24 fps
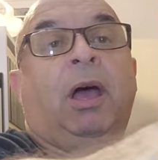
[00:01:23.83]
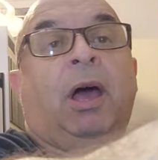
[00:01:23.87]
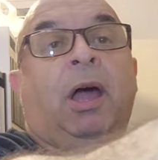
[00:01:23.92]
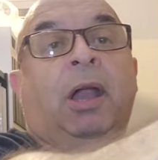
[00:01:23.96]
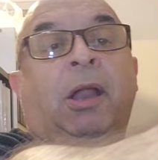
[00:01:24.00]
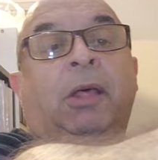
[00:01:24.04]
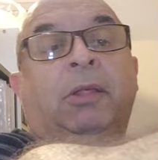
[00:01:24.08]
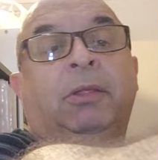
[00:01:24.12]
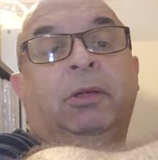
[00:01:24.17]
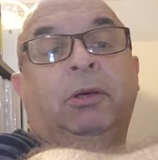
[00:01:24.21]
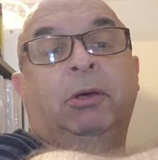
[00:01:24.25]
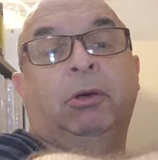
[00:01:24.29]

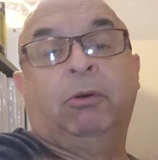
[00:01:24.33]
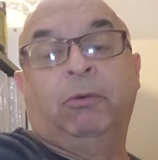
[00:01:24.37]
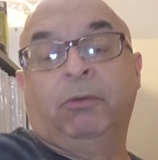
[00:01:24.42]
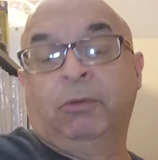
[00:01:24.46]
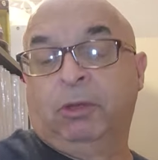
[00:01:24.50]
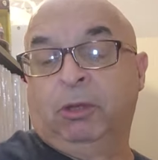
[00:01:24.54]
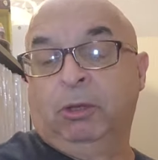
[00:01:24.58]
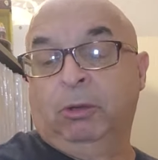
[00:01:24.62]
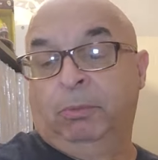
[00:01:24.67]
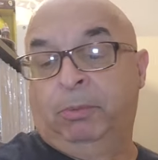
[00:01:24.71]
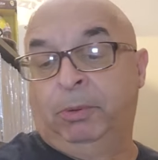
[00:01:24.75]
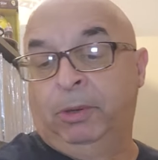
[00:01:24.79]
Another
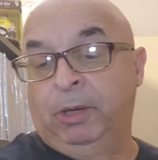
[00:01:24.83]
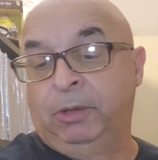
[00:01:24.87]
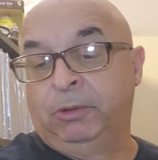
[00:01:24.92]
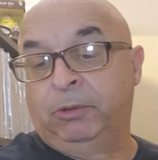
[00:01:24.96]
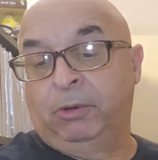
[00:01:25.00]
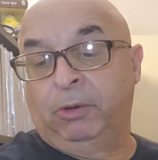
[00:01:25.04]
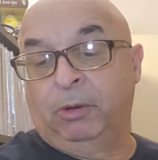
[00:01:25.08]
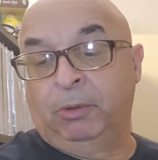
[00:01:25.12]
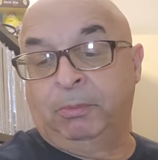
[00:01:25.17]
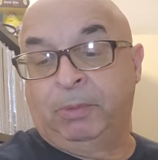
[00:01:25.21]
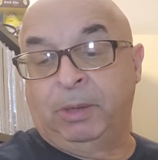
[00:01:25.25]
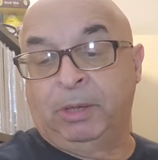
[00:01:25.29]
Elvis LP
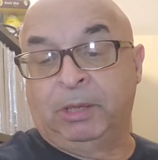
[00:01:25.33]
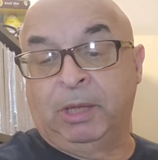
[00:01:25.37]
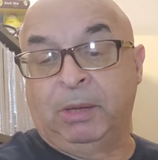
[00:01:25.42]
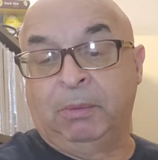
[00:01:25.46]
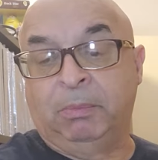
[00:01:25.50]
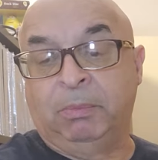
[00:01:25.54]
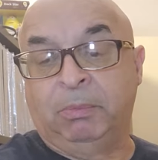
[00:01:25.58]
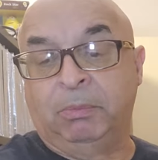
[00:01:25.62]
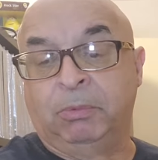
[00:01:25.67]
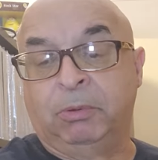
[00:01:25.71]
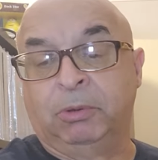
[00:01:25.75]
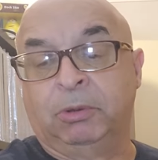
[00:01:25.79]
that I picked
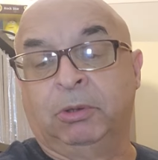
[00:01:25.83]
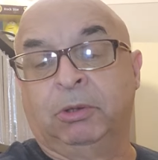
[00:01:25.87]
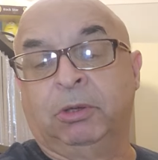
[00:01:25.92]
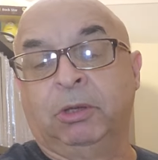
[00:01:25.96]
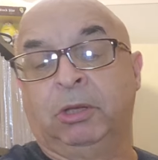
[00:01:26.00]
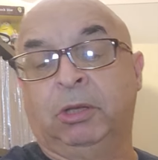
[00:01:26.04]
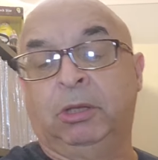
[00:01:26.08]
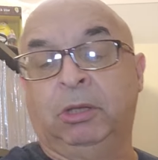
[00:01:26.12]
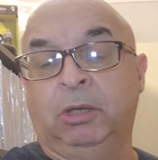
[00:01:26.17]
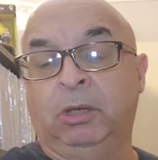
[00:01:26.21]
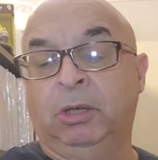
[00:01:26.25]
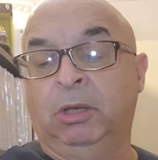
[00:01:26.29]
up
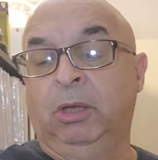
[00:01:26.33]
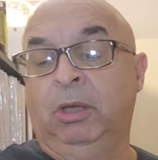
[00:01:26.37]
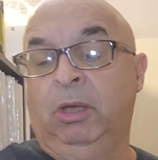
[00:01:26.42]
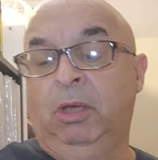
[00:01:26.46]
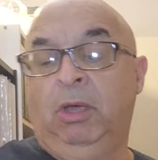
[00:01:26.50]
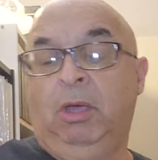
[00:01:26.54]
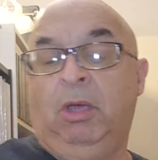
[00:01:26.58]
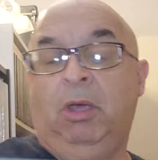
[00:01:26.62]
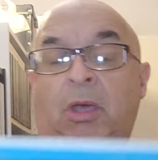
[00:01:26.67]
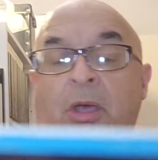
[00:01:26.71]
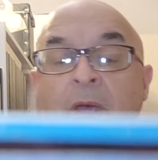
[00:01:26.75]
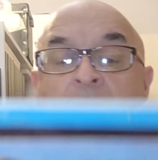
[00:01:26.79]
was
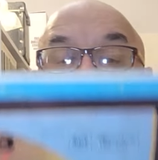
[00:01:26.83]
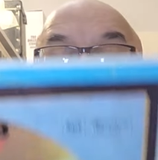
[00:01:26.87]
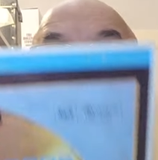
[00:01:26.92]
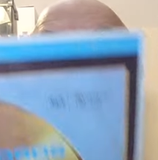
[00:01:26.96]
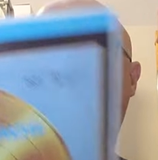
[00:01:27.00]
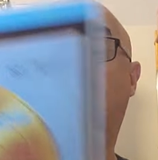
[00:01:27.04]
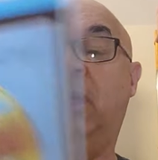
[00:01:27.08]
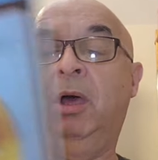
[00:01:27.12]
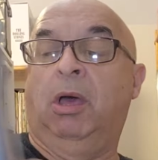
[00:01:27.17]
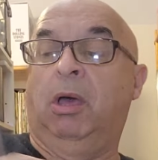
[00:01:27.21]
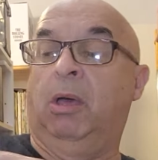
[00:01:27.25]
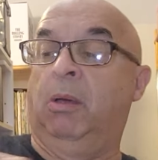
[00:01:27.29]

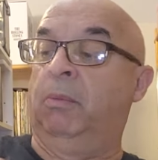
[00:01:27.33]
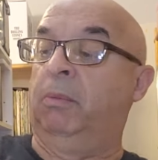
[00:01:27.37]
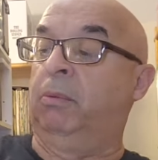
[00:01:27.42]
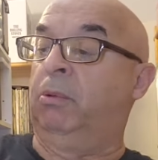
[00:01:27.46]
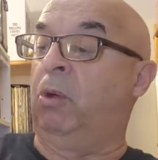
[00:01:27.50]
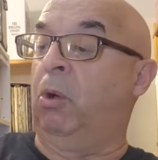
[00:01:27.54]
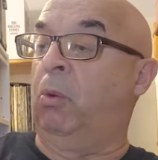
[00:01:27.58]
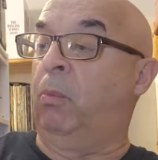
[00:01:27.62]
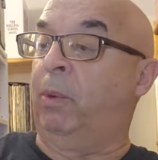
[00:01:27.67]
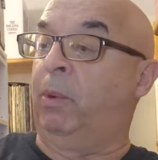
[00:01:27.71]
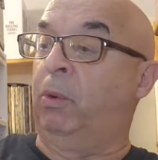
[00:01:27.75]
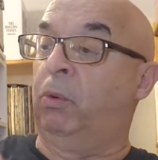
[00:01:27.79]

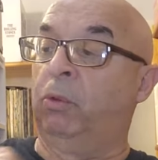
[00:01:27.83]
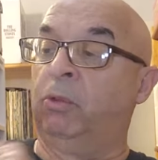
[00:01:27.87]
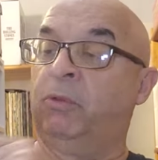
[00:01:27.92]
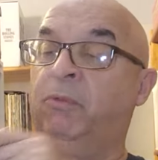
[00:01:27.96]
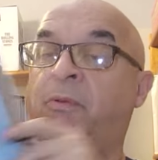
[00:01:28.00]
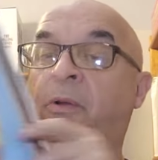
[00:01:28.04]
Gold Records